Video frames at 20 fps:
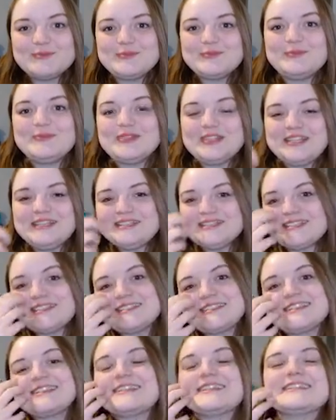
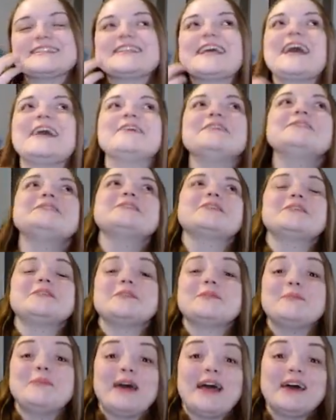places in this house are
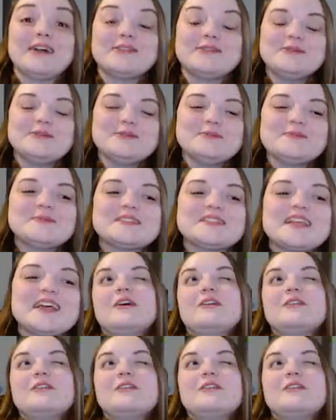the bathrooms. I